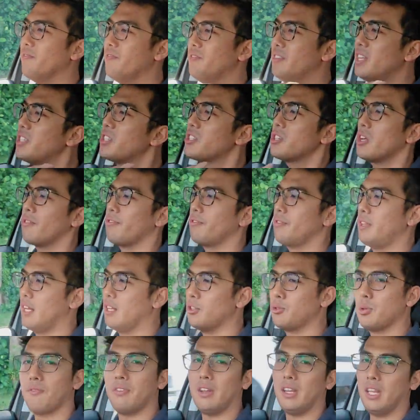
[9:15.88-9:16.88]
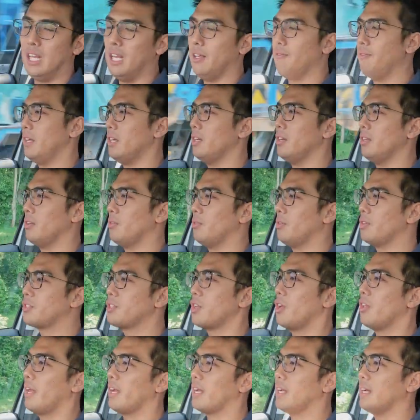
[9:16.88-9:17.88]
this sort of things with an EV, It's
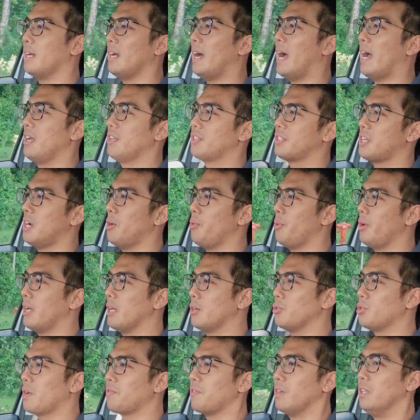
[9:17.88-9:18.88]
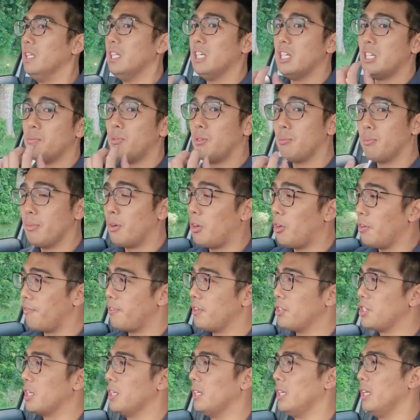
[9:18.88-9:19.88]
not like an ICE car where you can drive a little bit more
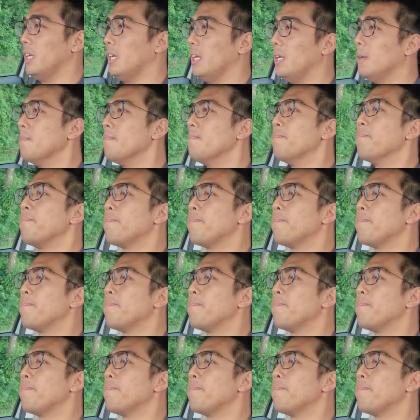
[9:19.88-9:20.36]
efficiently